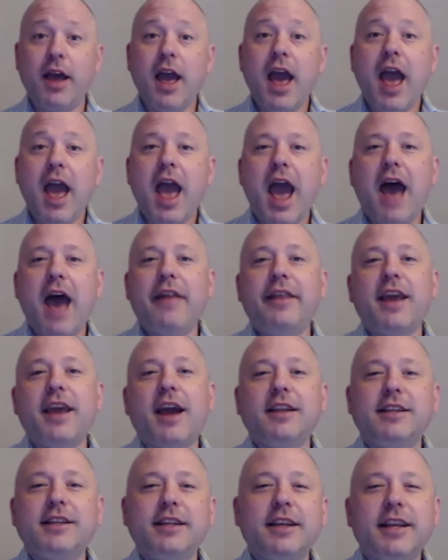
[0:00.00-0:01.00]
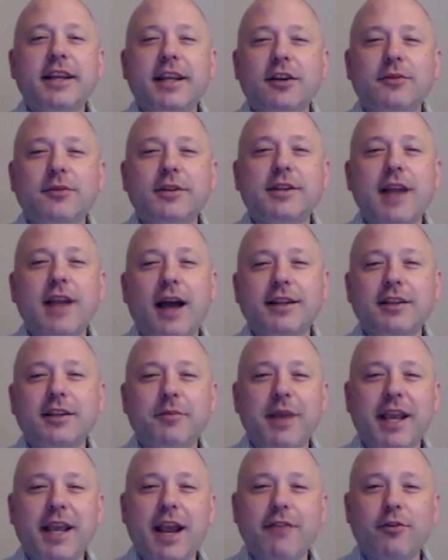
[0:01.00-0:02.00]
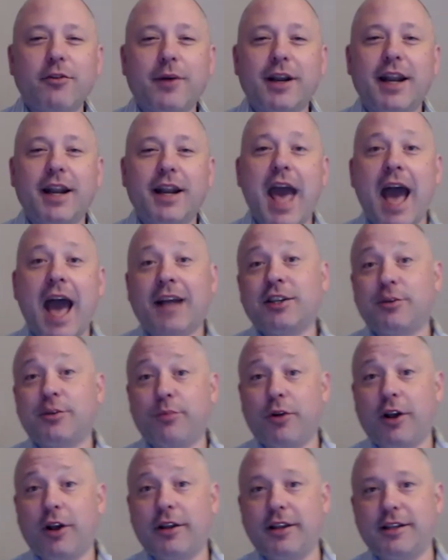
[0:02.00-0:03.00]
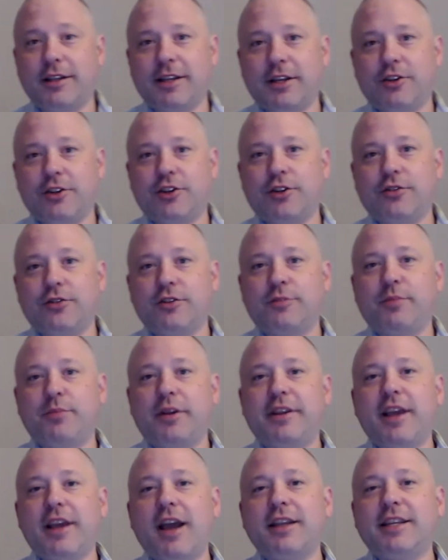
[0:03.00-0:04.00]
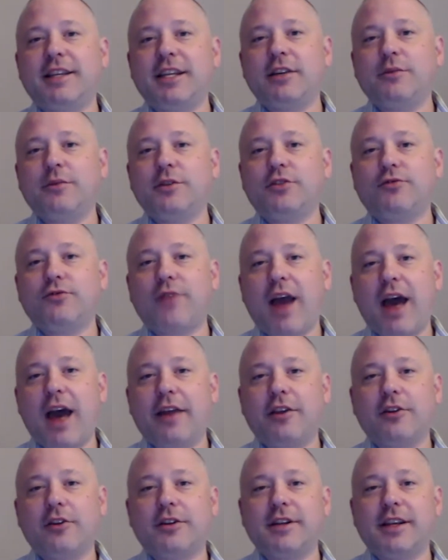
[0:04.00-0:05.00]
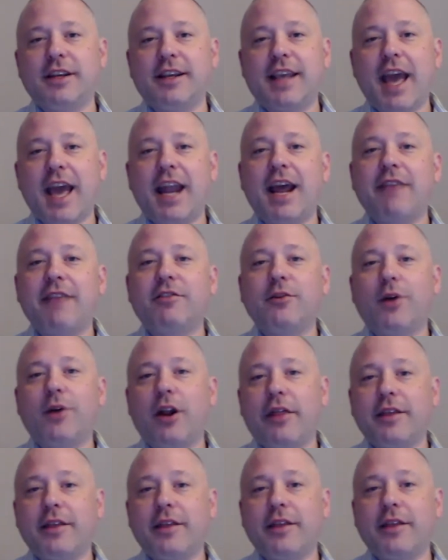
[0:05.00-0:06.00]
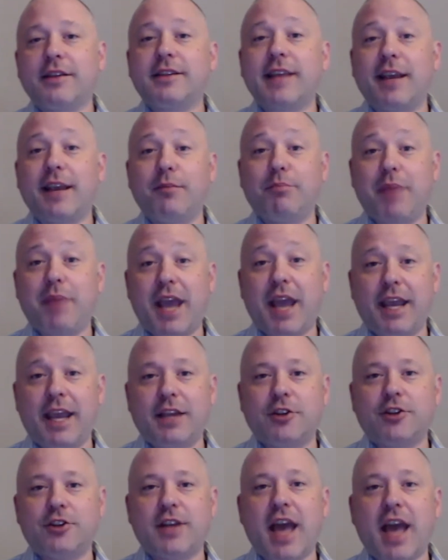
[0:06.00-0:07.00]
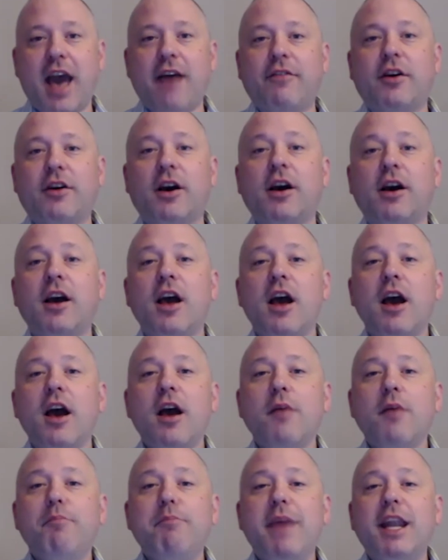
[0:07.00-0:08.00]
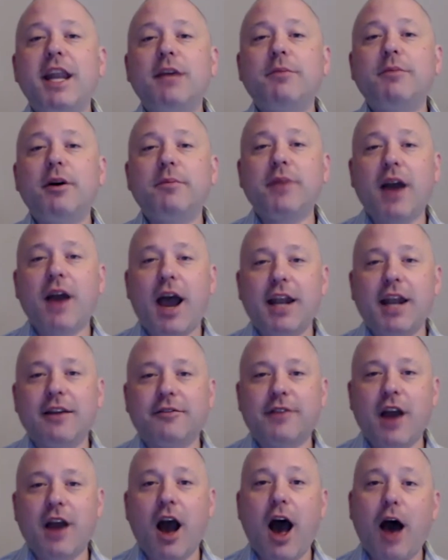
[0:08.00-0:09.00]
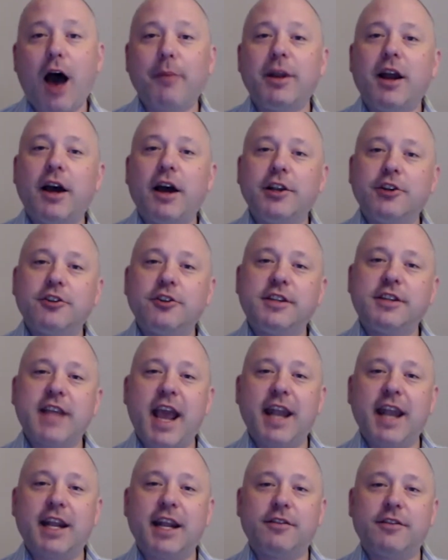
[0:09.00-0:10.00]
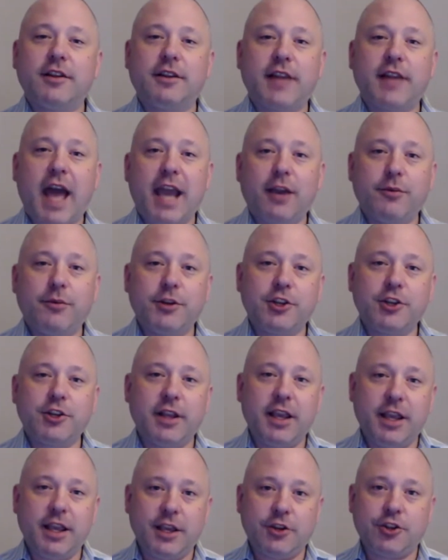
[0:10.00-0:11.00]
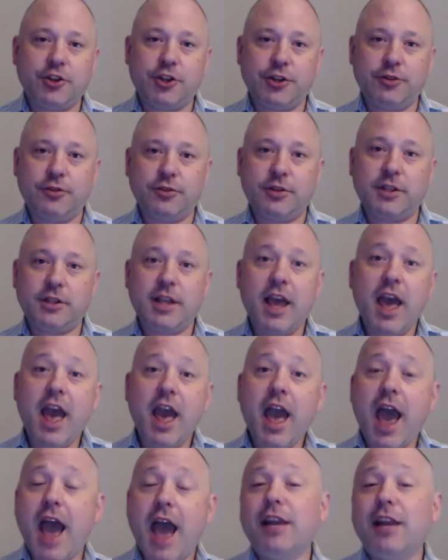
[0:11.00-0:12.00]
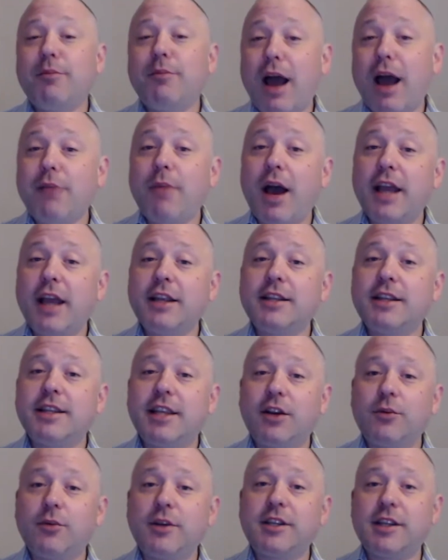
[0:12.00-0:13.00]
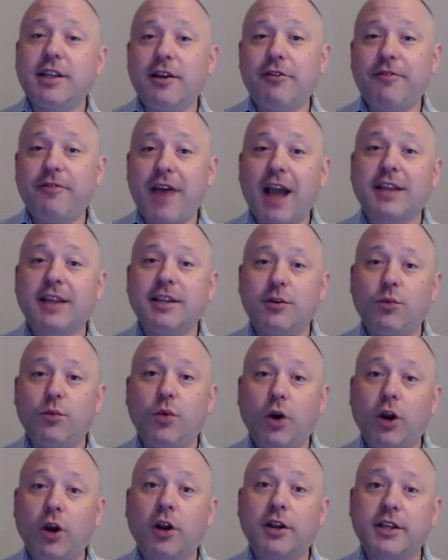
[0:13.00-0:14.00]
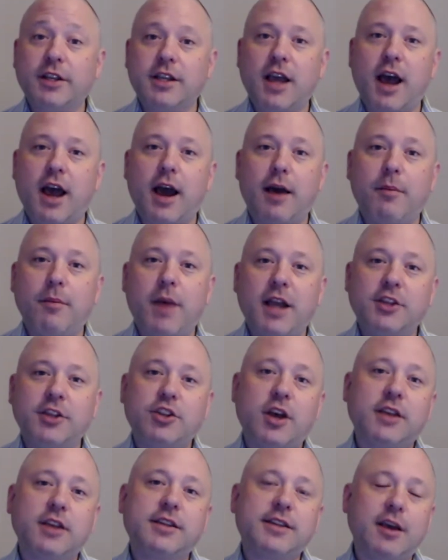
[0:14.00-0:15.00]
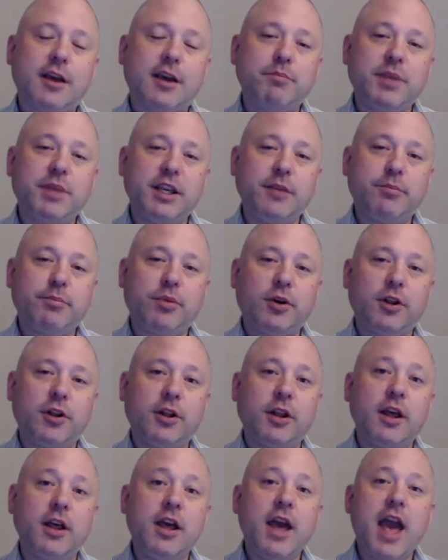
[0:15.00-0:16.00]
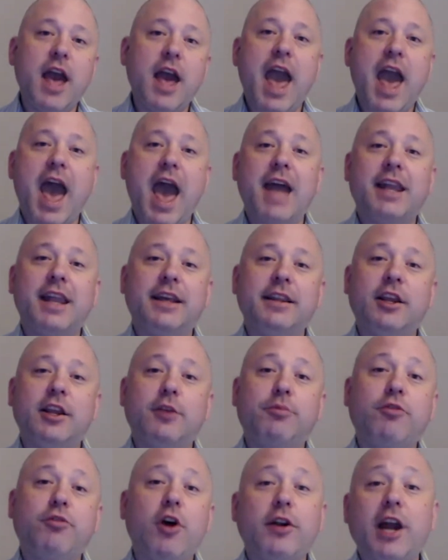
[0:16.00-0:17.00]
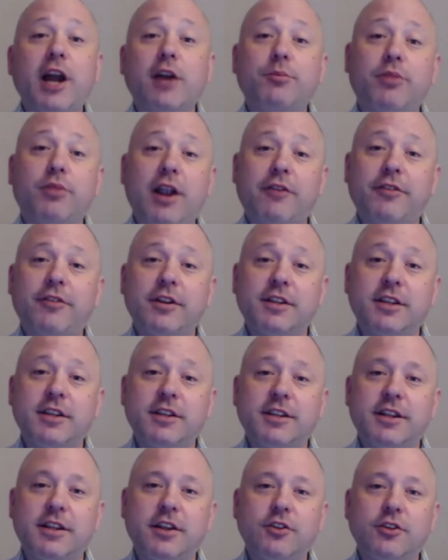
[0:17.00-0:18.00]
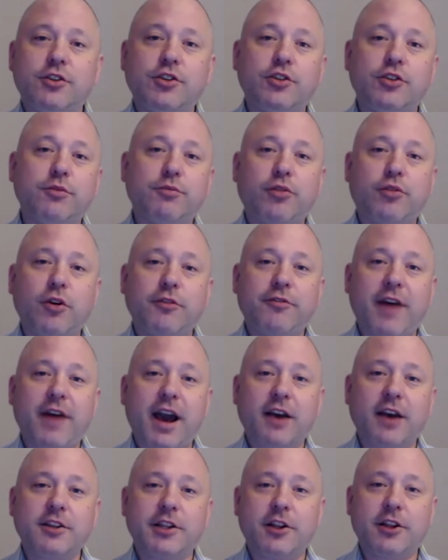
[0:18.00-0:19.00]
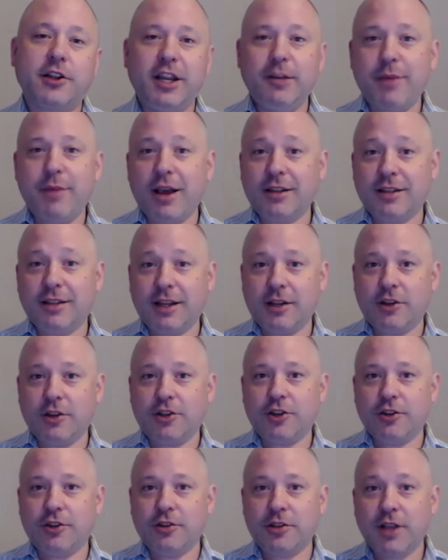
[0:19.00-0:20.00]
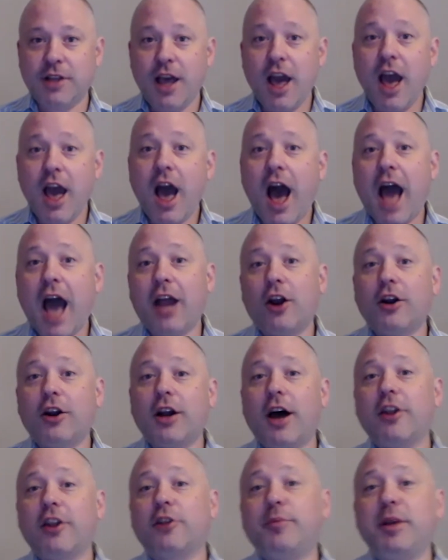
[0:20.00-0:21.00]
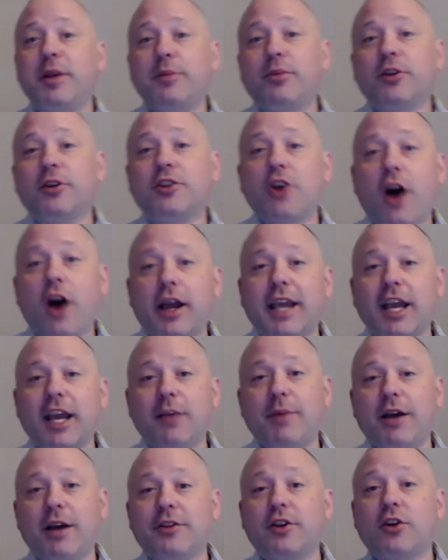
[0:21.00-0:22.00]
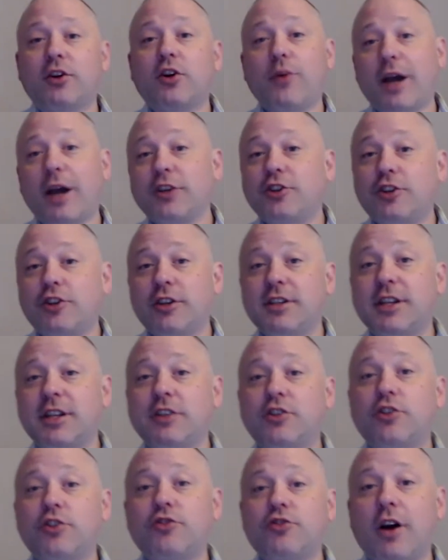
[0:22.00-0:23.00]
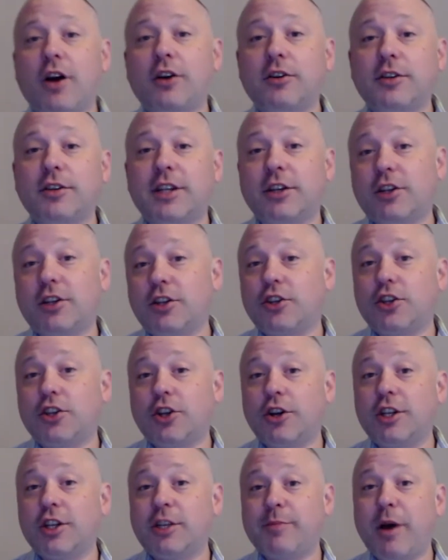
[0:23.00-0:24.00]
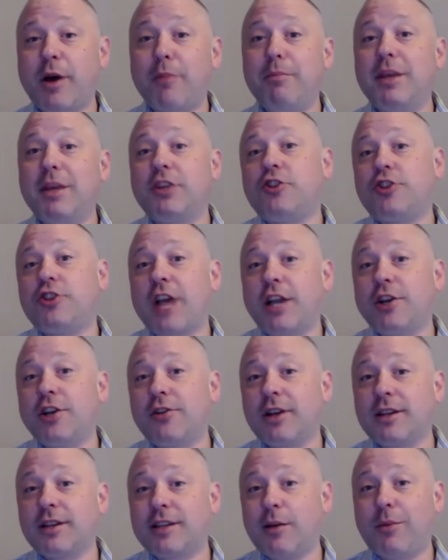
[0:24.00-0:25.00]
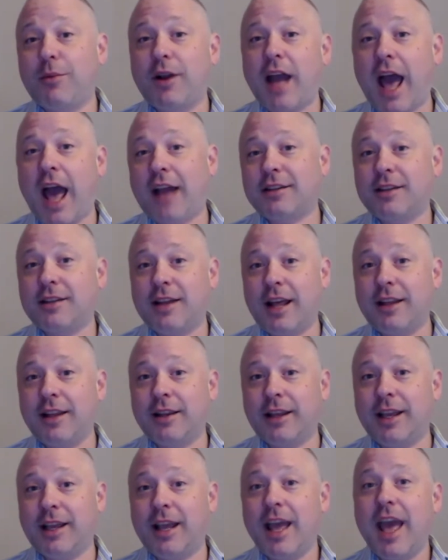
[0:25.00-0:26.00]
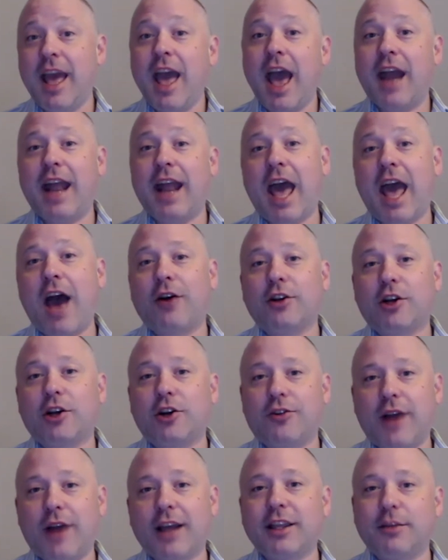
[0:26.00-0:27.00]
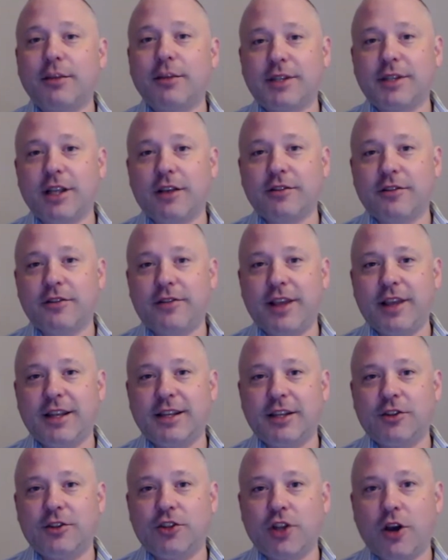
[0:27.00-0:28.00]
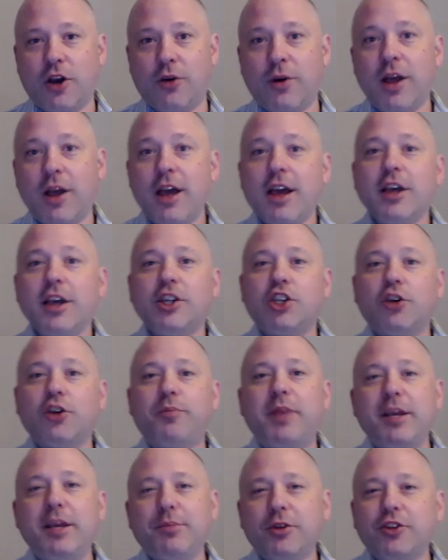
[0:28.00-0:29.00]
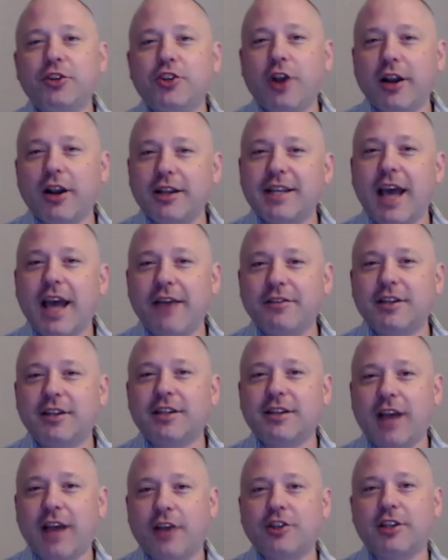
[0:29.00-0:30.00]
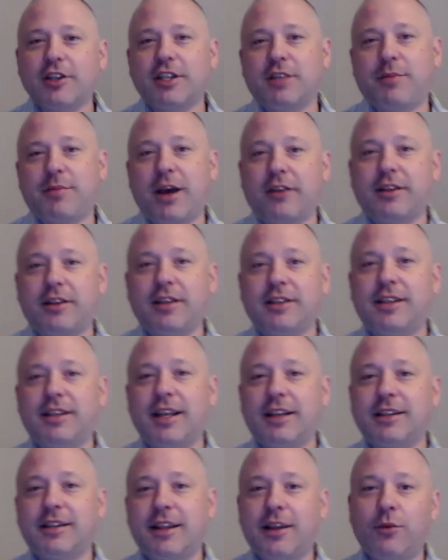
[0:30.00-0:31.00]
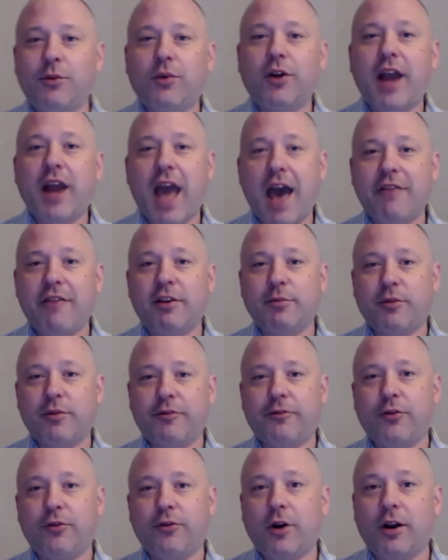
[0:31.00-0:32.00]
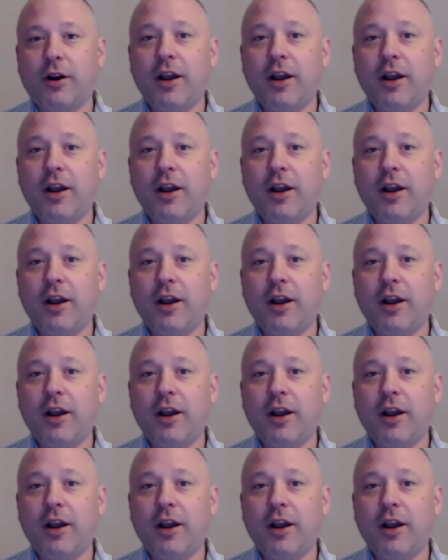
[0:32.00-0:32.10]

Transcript: And the idea here was not to make everyone an expert on these issues, but the idea was rather to get everyone on the same page, to have a minimum kind of common understanding of the language and the issues. And in my mind, there was an effect. It worked. I saw some people adding their pronoun preferences to their Zoom profiles and their email signatures. I heard other people talking about their questions and struggles and concerns about misgendering someone accidentally and how to correct themselves if they did so. So people started to have discussions about these things that they weren't having before.